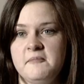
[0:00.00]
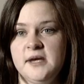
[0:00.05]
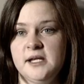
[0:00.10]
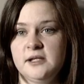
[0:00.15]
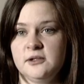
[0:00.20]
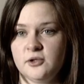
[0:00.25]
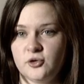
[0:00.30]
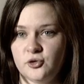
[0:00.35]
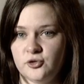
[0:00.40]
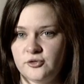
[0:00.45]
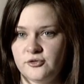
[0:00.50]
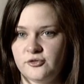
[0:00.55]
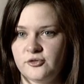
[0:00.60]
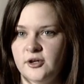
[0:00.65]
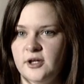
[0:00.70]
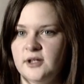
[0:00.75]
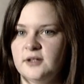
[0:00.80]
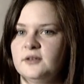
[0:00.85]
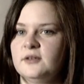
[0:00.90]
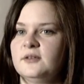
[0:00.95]
made lots of
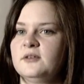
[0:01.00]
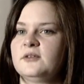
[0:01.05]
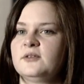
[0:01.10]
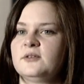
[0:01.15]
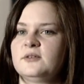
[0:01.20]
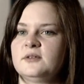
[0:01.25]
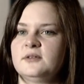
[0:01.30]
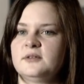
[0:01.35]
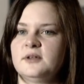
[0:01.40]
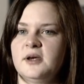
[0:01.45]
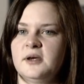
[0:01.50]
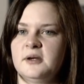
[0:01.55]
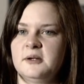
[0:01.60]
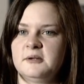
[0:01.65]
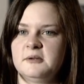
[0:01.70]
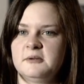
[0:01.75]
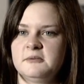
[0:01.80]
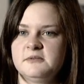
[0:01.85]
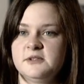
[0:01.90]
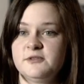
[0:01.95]
friends,
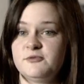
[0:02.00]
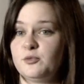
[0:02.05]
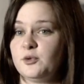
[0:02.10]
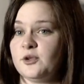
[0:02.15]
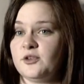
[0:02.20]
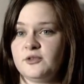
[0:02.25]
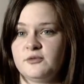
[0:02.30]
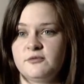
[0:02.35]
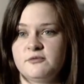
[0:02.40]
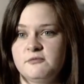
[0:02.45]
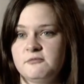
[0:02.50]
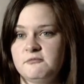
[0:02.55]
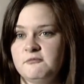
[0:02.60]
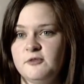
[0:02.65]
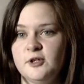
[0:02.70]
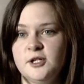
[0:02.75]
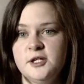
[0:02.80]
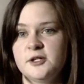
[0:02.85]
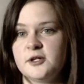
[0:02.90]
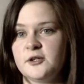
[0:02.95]
lived with some
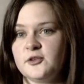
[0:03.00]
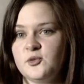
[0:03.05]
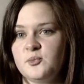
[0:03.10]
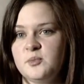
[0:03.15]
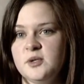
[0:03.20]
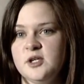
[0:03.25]
really nice